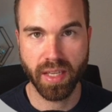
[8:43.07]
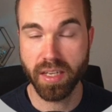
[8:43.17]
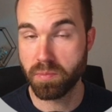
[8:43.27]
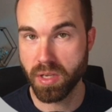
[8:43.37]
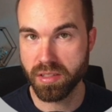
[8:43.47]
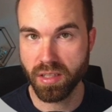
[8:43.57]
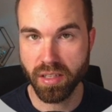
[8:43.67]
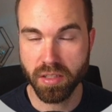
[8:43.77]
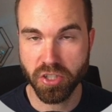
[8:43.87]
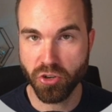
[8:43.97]
And it
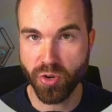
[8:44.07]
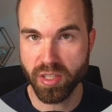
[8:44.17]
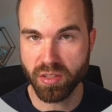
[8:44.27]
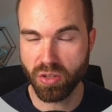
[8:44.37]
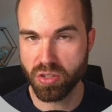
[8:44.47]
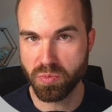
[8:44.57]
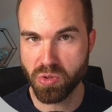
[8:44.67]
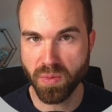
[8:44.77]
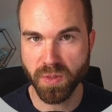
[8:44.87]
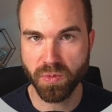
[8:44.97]
basically generates all the
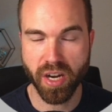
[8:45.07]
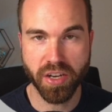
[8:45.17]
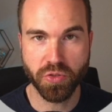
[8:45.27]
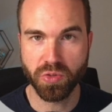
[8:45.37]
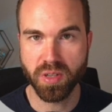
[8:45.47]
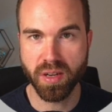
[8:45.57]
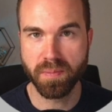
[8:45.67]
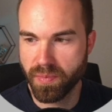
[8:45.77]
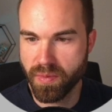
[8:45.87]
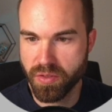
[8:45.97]
prompts for
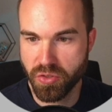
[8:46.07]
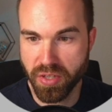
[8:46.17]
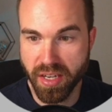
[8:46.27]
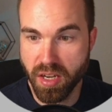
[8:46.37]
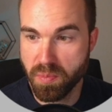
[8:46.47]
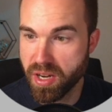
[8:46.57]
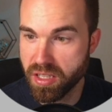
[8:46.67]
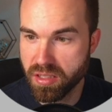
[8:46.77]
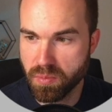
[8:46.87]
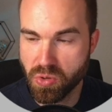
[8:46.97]
Ideogram. So then I
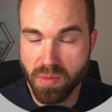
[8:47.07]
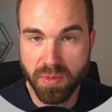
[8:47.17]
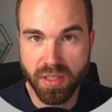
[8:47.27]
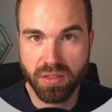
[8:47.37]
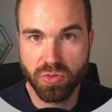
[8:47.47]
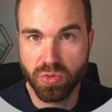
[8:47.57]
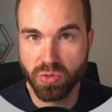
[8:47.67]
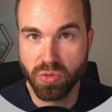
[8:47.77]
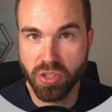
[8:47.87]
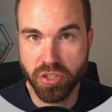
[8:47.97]
paste the prompts into
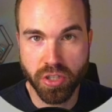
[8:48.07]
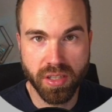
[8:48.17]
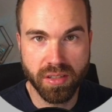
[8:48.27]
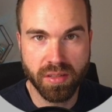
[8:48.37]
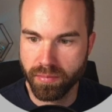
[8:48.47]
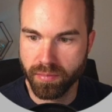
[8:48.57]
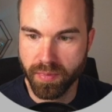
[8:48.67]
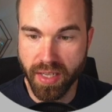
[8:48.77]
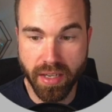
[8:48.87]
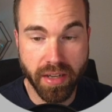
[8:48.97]
Google Sheets.
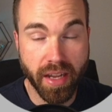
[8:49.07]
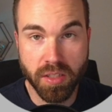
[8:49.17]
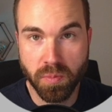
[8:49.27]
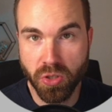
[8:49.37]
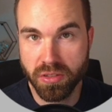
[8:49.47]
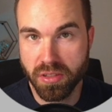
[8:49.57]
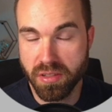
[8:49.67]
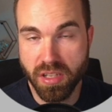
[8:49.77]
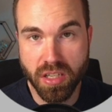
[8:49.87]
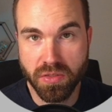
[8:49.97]
Then I export the
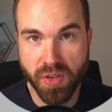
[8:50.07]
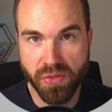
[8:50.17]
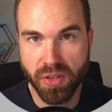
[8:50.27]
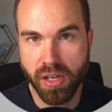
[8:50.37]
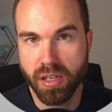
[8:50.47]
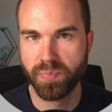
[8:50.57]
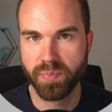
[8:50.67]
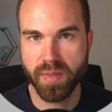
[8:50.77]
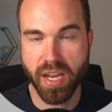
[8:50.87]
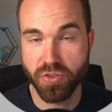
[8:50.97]
CSV file.
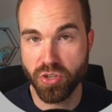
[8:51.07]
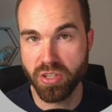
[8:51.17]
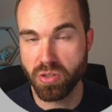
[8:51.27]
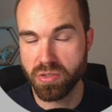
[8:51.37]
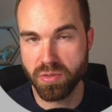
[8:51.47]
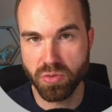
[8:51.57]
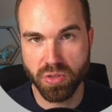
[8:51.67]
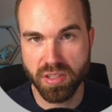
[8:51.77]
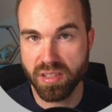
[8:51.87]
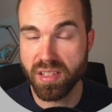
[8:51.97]
And you can also
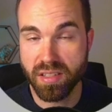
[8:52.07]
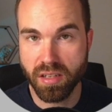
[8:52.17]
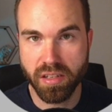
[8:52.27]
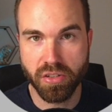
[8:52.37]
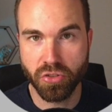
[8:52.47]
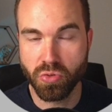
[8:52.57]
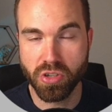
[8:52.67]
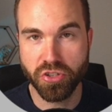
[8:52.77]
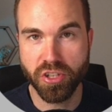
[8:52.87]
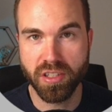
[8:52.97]
do this easily in
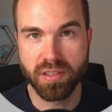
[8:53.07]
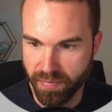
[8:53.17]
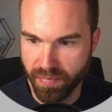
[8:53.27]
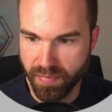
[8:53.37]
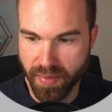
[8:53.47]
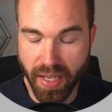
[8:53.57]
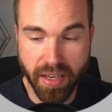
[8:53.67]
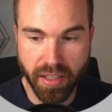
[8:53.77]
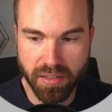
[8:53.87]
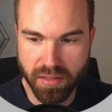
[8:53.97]
Google Sheets. Then
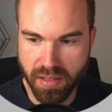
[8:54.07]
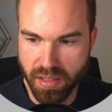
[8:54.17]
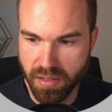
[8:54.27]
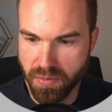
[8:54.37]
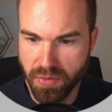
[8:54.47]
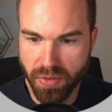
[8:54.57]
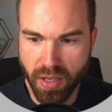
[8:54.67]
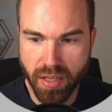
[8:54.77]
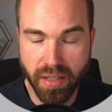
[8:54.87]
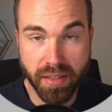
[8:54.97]
I got the CSV
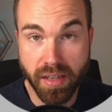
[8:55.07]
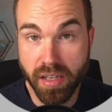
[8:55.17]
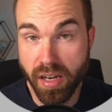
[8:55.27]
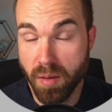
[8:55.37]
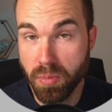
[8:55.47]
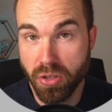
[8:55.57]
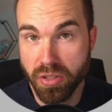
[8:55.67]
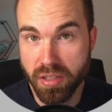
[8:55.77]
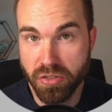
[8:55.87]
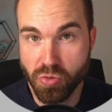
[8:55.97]
file and then I
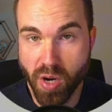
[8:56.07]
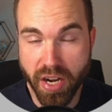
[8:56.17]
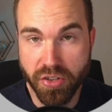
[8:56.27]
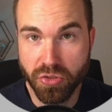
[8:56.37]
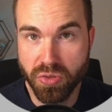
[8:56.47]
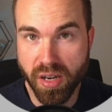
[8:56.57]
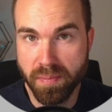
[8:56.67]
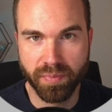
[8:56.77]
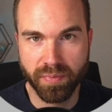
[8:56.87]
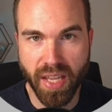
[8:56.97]
upload it to
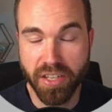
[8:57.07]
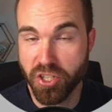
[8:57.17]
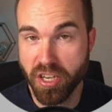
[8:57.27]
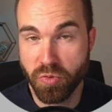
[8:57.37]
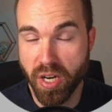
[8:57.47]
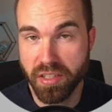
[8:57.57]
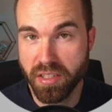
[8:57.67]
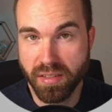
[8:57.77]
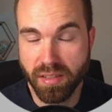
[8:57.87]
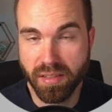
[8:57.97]
Ideogram and generate
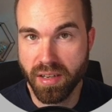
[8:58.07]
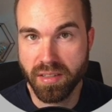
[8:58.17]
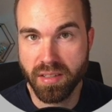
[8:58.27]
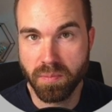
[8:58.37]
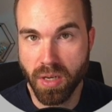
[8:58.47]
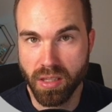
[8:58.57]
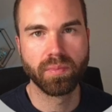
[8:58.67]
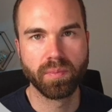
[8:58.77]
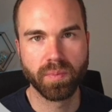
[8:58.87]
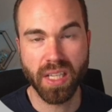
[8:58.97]
these designs in
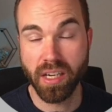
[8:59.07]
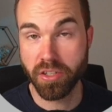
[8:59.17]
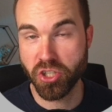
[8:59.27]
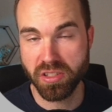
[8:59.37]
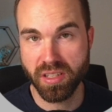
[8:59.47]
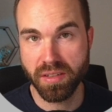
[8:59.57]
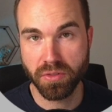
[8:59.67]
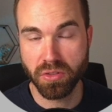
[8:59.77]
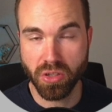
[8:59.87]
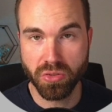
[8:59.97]
bulk. Then I just
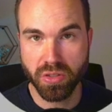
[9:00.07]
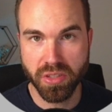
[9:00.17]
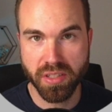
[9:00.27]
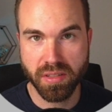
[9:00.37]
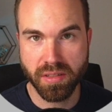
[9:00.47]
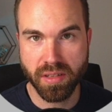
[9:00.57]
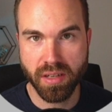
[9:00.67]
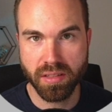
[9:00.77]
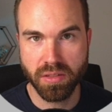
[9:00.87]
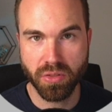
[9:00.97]
have to download these
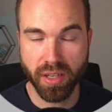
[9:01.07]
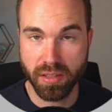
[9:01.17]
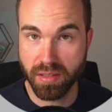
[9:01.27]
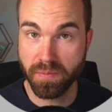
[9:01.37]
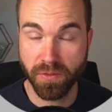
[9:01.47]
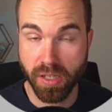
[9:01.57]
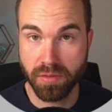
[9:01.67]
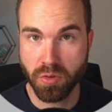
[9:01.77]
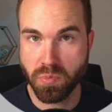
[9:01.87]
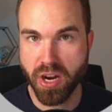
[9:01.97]
designs. You get a zip
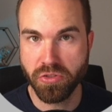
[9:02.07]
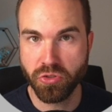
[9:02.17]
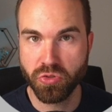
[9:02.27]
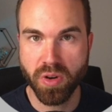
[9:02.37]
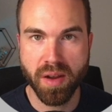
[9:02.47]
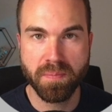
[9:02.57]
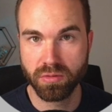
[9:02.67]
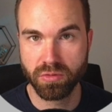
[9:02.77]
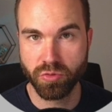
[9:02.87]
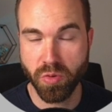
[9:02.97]
file from
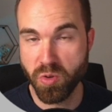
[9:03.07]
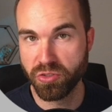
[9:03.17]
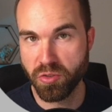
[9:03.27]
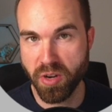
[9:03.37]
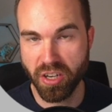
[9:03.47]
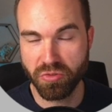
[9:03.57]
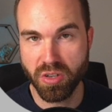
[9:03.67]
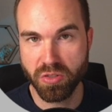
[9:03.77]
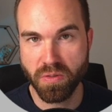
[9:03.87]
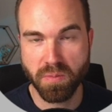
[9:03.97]
Ideogram, remove the
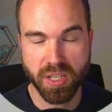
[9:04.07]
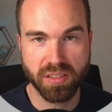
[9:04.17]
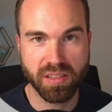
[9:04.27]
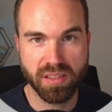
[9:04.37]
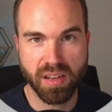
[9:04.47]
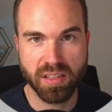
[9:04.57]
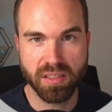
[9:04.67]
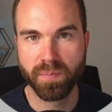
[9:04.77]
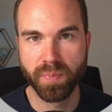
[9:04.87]
backgrounds from these designs.